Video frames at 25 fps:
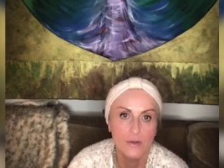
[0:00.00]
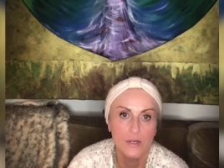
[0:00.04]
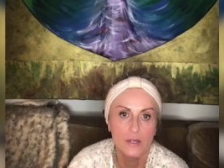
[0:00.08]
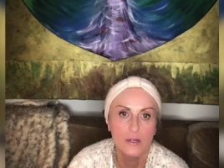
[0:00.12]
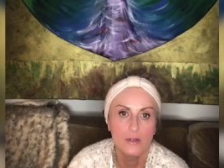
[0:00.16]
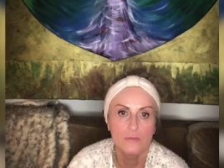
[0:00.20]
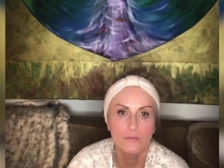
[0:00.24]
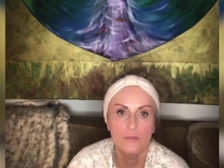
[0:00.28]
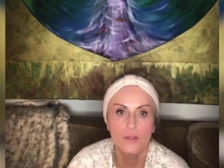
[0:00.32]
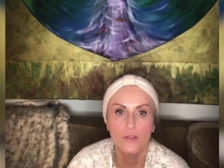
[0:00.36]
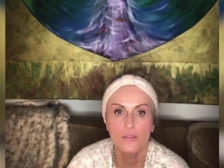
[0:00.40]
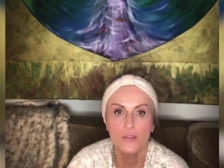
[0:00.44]

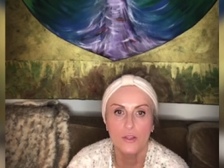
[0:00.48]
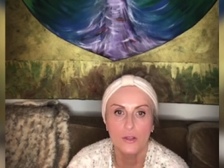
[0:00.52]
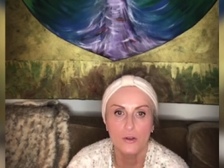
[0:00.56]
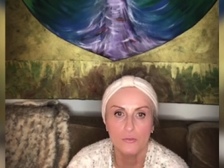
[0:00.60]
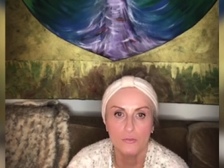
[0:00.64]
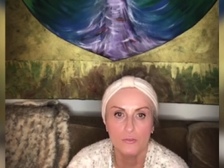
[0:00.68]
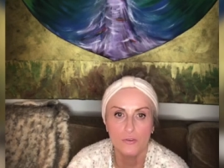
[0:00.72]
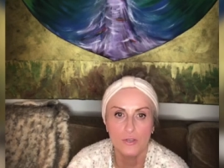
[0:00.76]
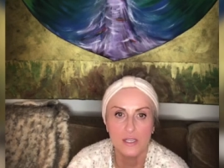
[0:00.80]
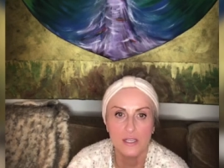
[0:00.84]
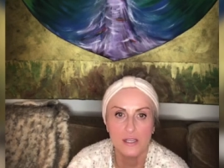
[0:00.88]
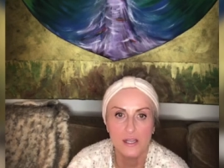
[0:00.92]
that they'll
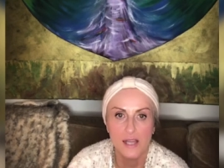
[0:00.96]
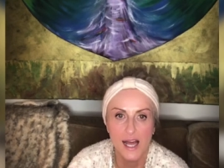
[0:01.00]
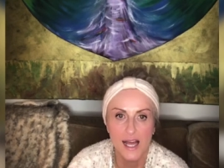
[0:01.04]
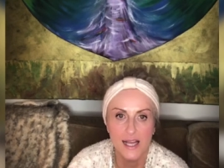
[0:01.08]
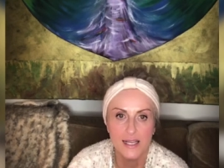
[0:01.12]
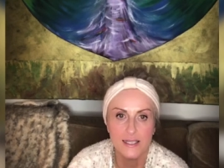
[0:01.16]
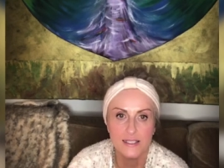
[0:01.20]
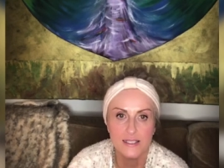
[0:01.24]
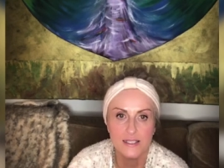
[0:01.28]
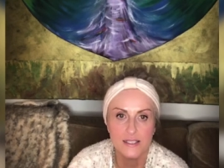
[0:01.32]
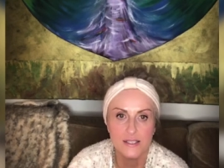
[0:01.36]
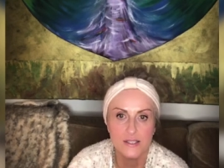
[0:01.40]

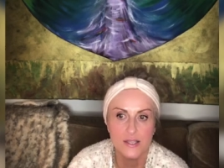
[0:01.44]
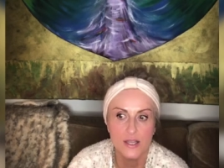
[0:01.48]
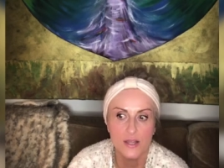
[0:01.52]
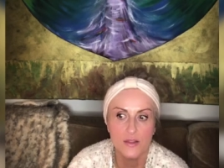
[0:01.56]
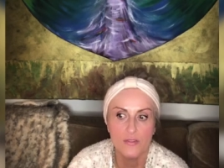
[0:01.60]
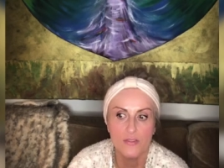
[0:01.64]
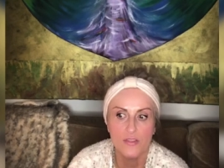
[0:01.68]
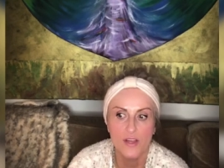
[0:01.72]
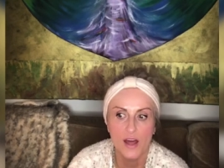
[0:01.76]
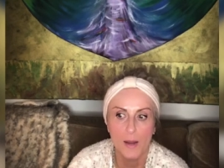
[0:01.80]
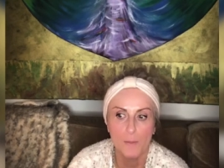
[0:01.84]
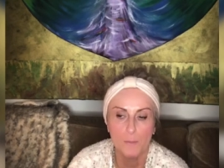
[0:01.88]
realize that
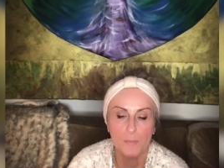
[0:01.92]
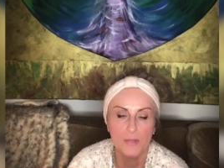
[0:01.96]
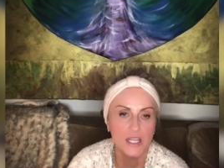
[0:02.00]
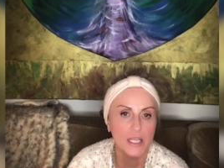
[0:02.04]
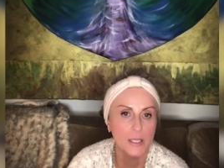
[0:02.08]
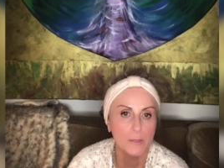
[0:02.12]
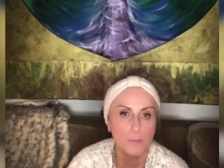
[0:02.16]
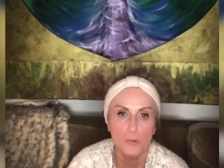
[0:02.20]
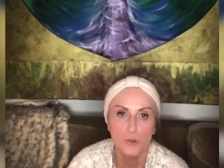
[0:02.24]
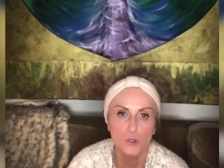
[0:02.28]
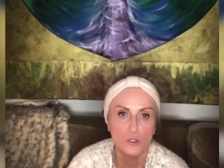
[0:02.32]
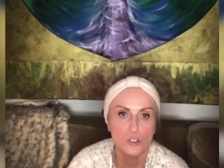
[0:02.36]
that
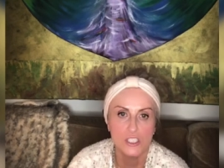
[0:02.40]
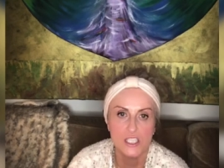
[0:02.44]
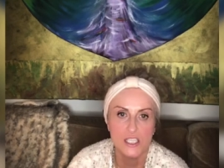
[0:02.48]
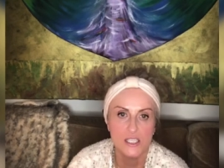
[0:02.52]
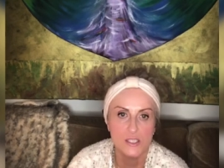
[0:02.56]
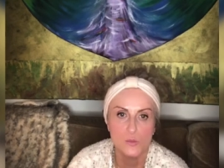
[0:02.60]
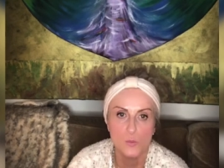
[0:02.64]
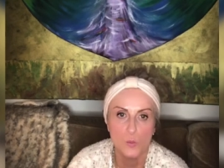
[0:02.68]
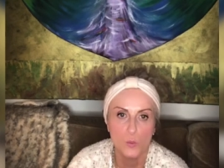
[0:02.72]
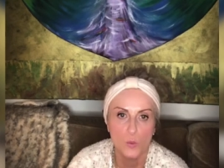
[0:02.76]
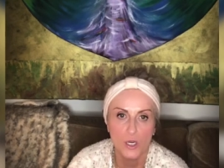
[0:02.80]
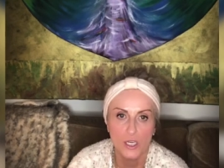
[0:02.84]
playbook
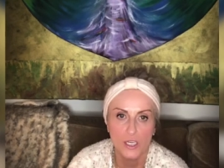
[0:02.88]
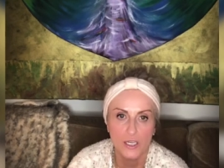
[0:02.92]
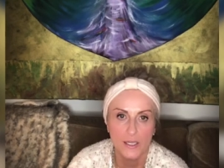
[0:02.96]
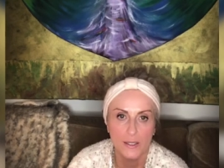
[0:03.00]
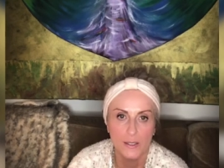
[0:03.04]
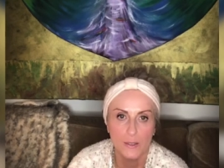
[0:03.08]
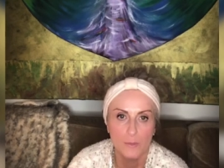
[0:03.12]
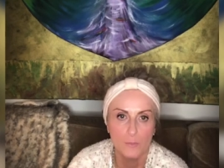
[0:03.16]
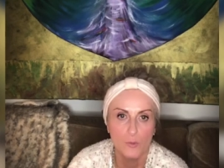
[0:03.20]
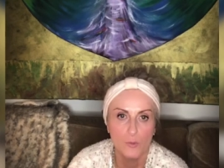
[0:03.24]
doesn't work anymore.